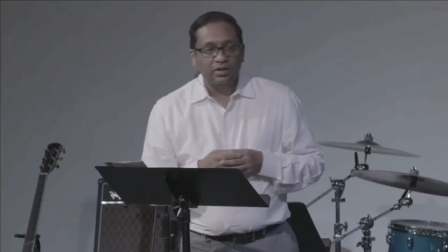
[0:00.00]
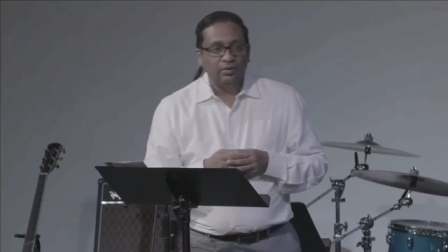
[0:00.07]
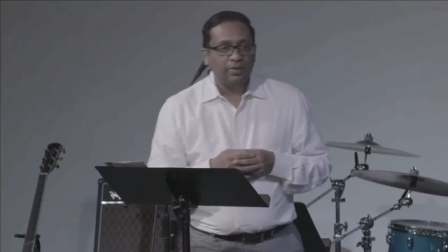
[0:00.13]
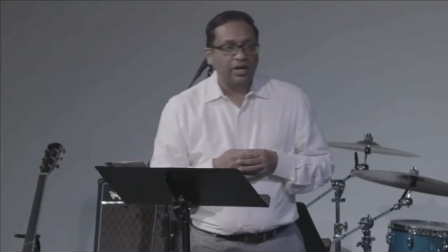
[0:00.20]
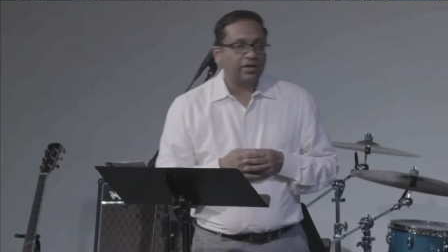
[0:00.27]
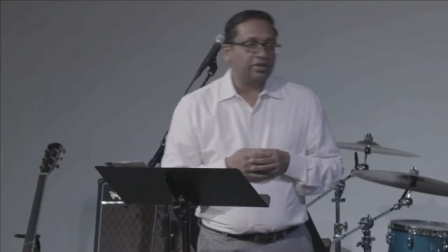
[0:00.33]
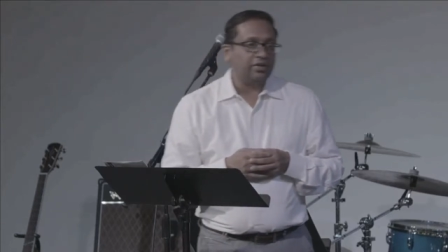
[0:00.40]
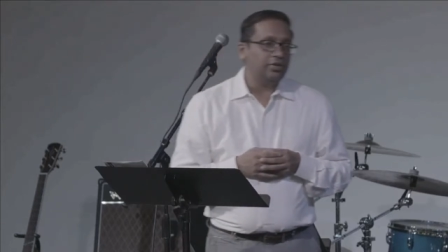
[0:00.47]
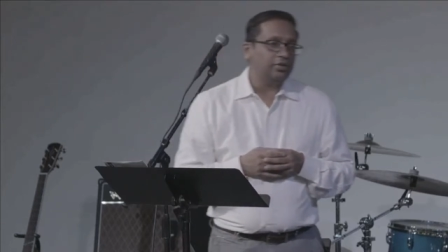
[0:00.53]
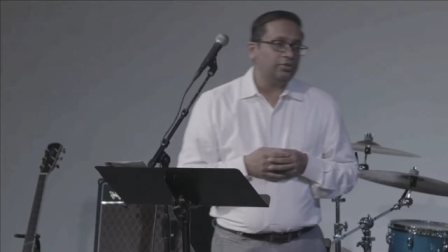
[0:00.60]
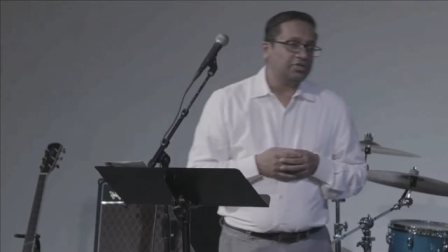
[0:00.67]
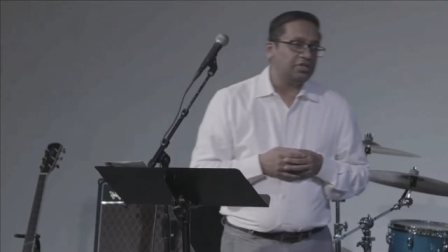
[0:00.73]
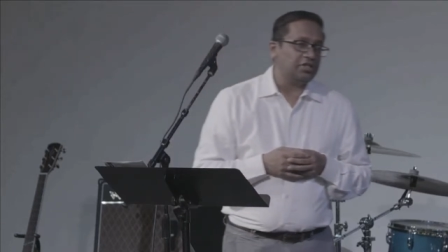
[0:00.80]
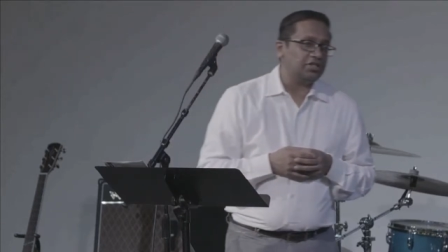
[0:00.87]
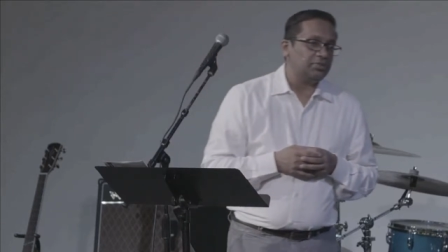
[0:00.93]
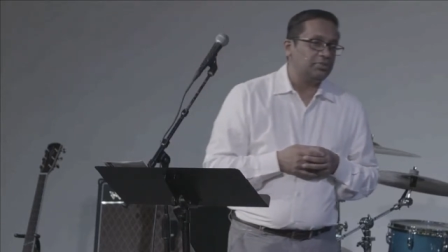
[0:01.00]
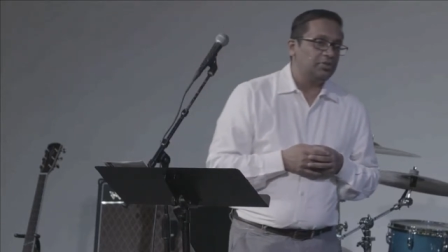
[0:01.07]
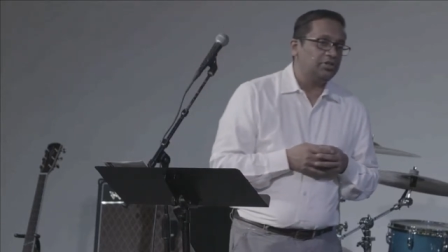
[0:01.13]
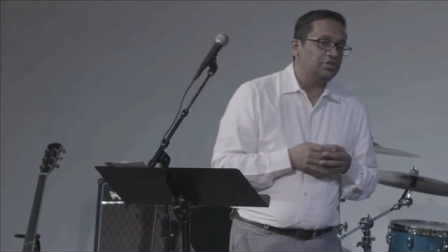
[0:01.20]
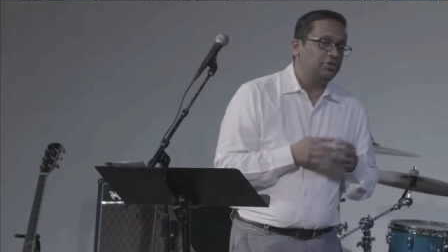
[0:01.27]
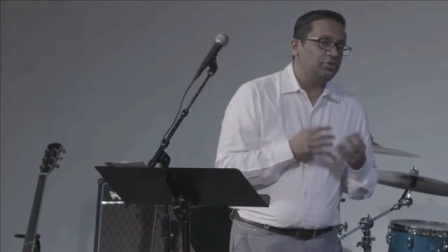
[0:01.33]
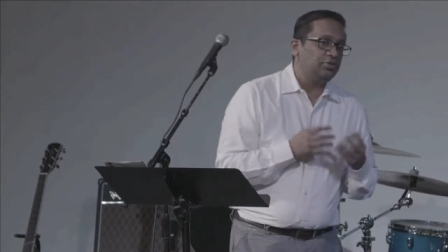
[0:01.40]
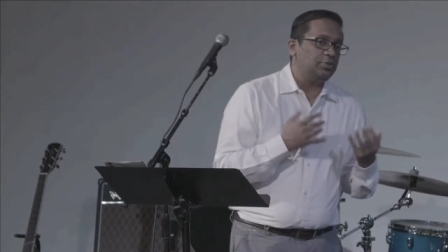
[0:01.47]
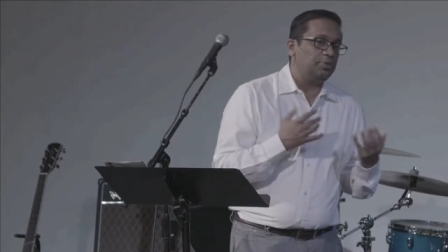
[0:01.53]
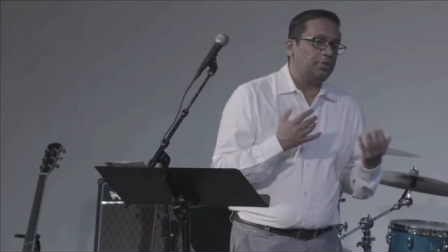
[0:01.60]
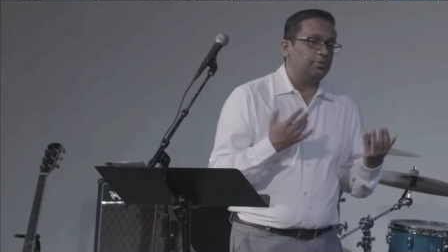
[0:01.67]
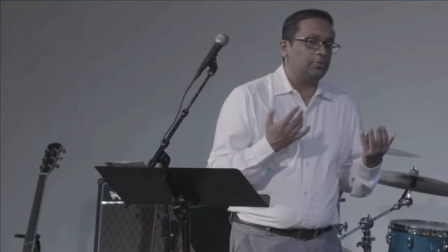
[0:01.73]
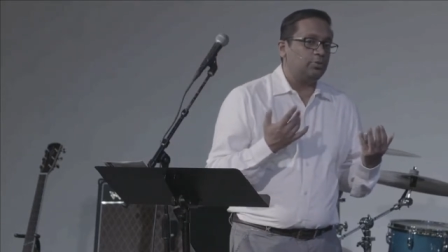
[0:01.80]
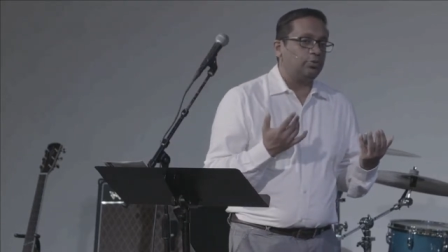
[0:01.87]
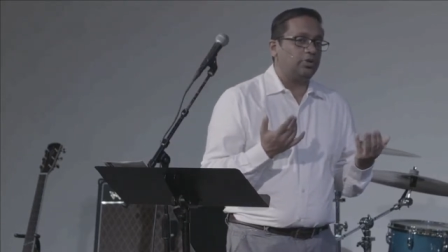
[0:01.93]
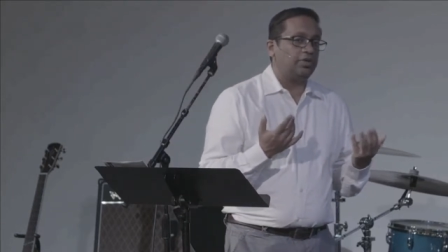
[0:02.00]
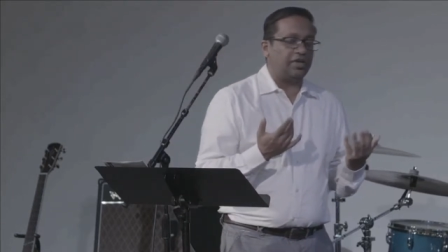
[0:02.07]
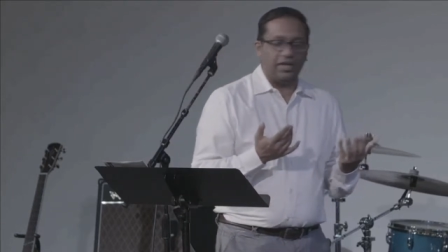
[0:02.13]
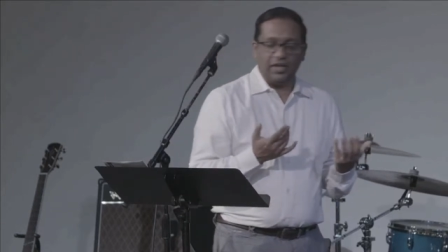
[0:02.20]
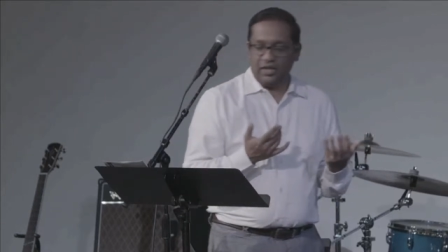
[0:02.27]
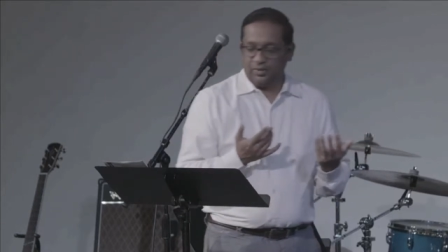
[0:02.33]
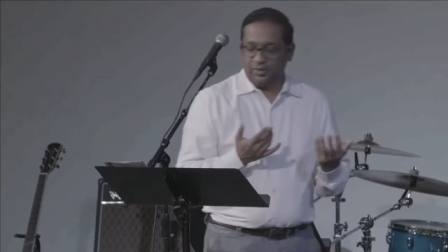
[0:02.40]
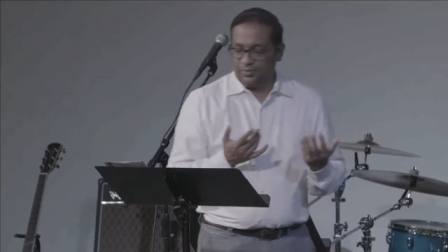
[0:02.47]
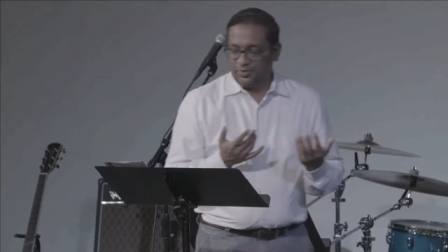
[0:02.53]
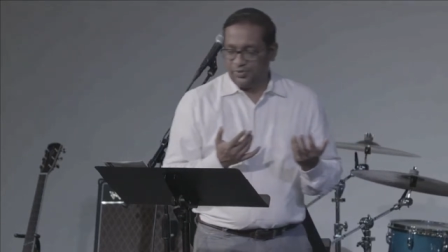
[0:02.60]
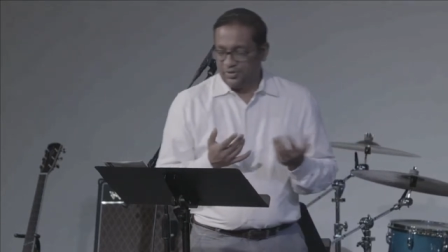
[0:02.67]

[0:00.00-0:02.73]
Back in the Old Testament, the Jewish people would camp